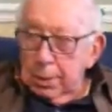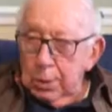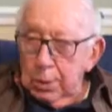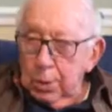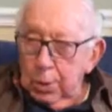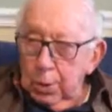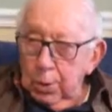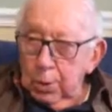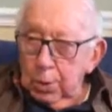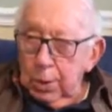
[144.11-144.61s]

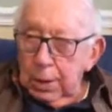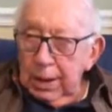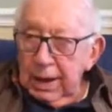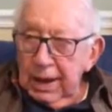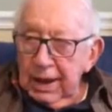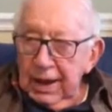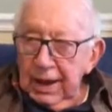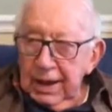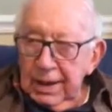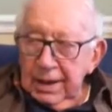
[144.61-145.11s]
who
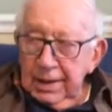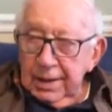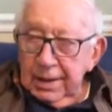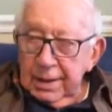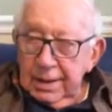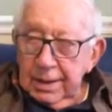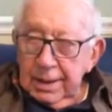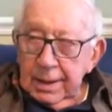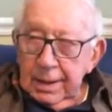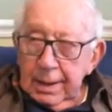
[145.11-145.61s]
had
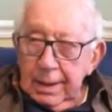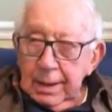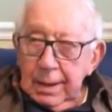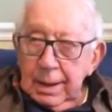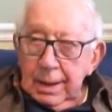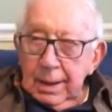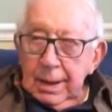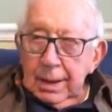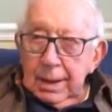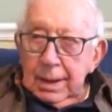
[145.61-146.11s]

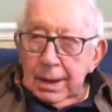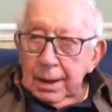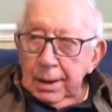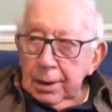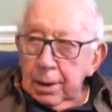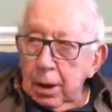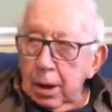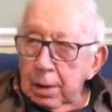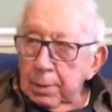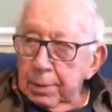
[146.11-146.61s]

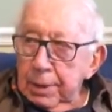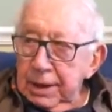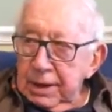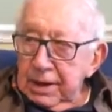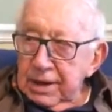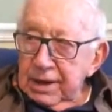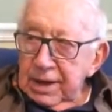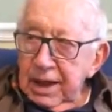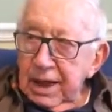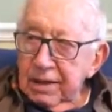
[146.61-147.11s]
an
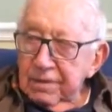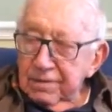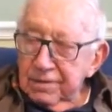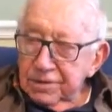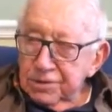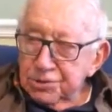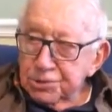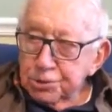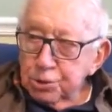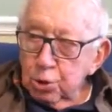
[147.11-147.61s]
Army and
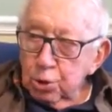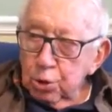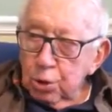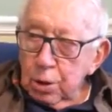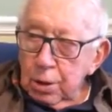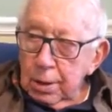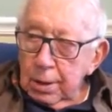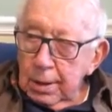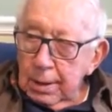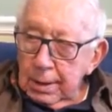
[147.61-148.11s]
Navy
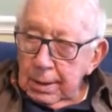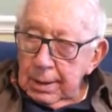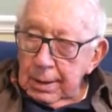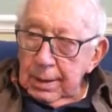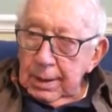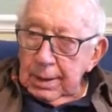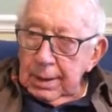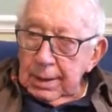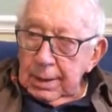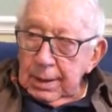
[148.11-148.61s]
store
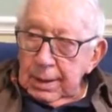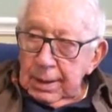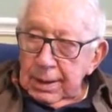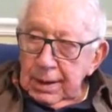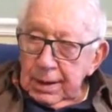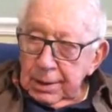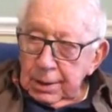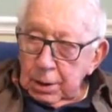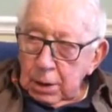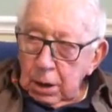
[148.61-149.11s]

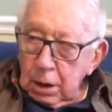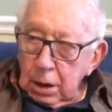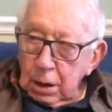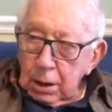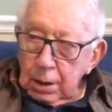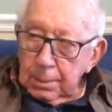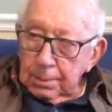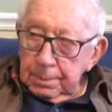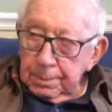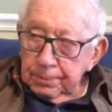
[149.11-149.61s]
in
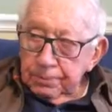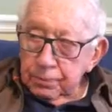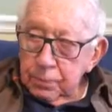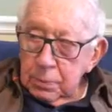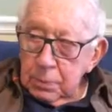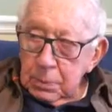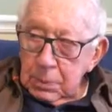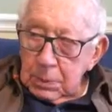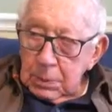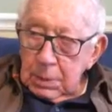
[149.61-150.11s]
Harlem,
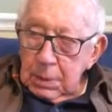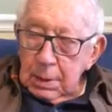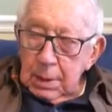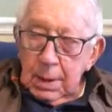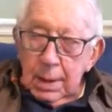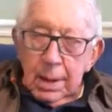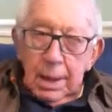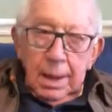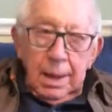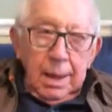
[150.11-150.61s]

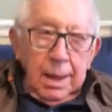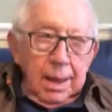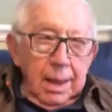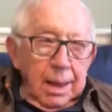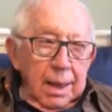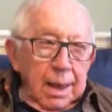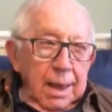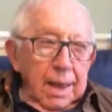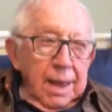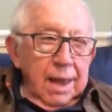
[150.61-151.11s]

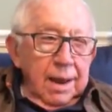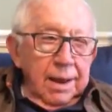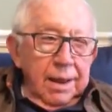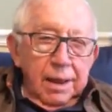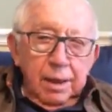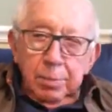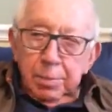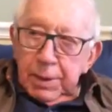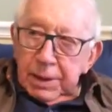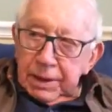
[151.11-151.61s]
and
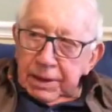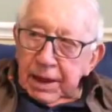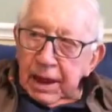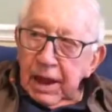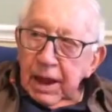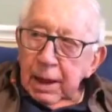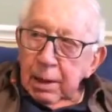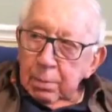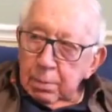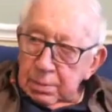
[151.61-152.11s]
he
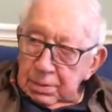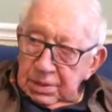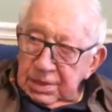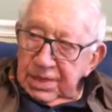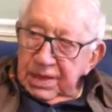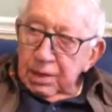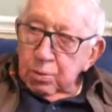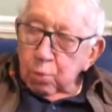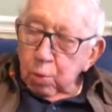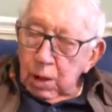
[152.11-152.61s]
became
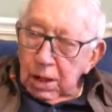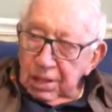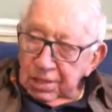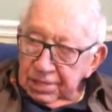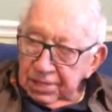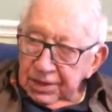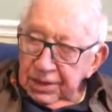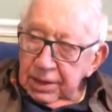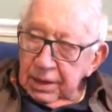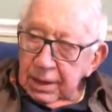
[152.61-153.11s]
the
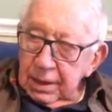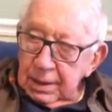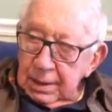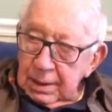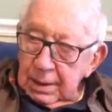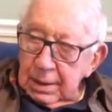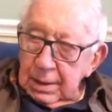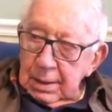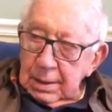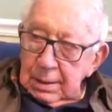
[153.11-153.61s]
wealthy.
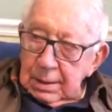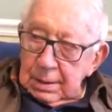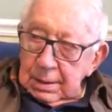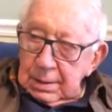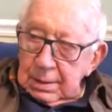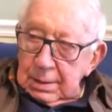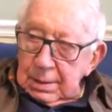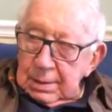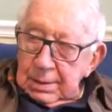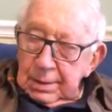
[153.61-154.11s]

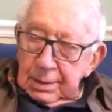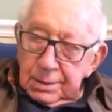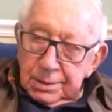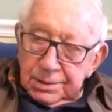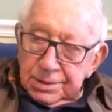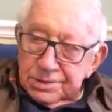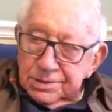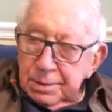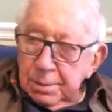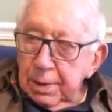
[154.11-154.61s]
He
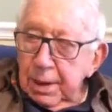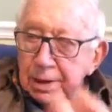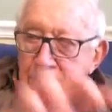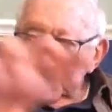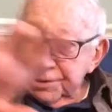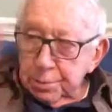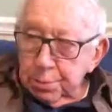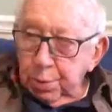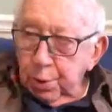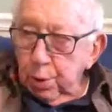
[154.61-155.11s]
just
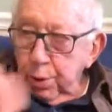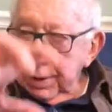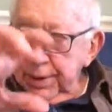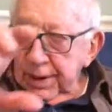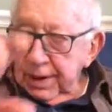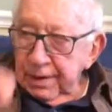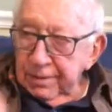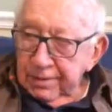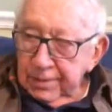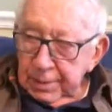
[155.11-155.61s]
about
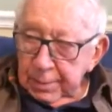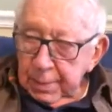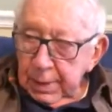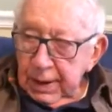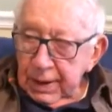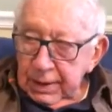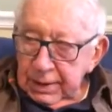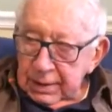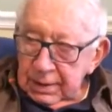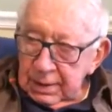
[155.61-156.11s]
supported
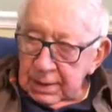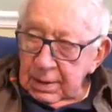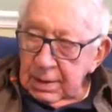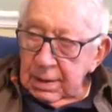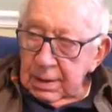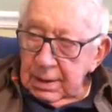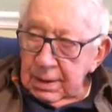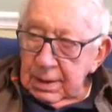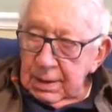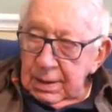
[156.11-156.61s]
everybody
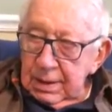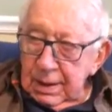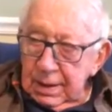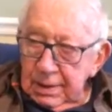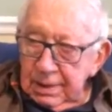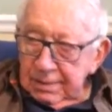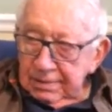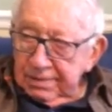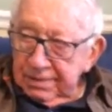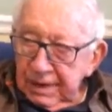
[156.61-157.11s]

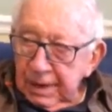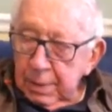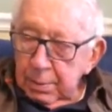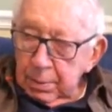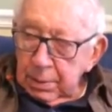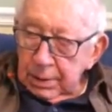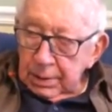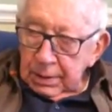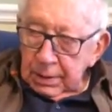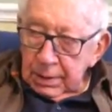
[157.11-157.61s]
in the
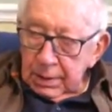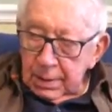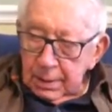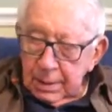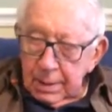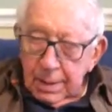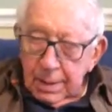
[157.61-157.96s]
family,